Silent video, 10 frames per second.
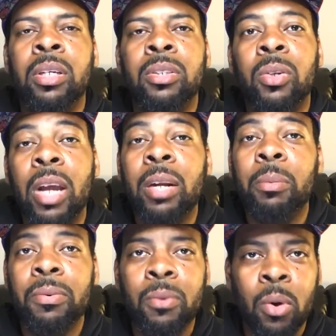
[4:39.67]
So that'll
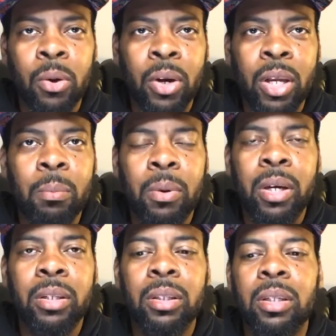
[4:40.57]
be $4,000 a
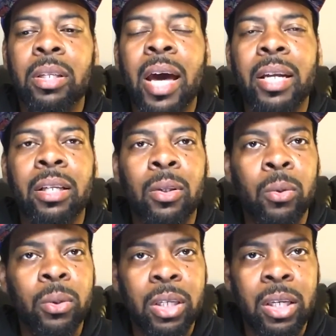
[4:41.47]
month, not
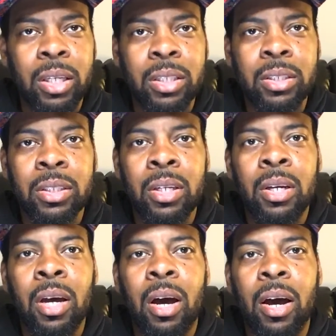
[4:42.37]
including kids.
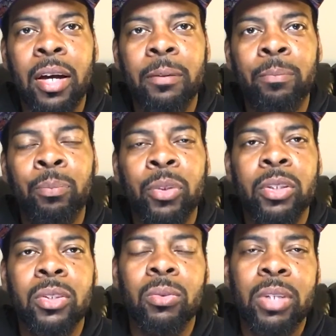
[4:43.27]
All right.
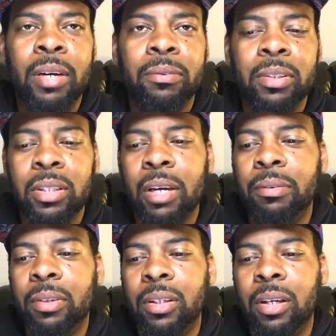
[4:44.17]
So definitely.
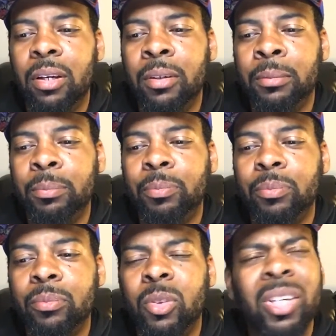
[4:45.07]

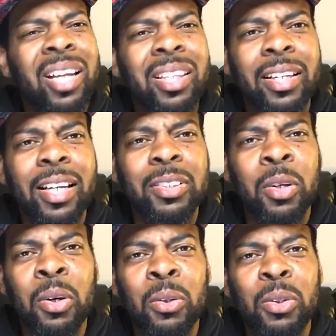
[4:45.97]
Do y'all think that's
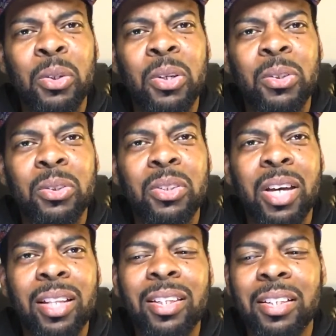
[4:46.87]
gonna go through though? Do
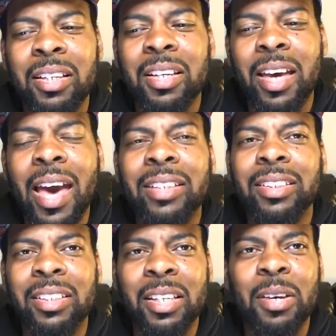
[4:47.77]
y'all think that they'll
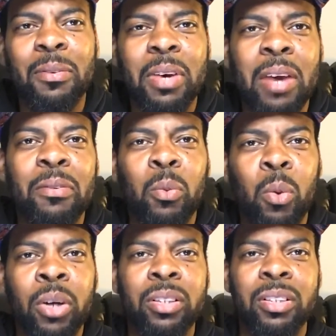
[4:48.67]
actually give every
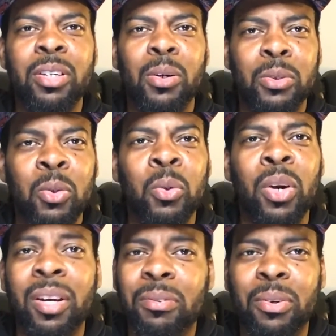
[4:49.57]
working adult
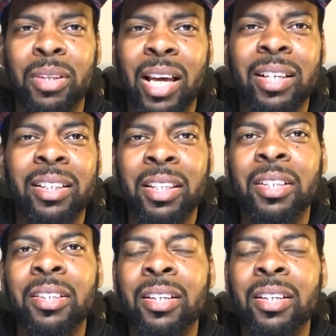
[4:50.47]
$2,000 for like a year?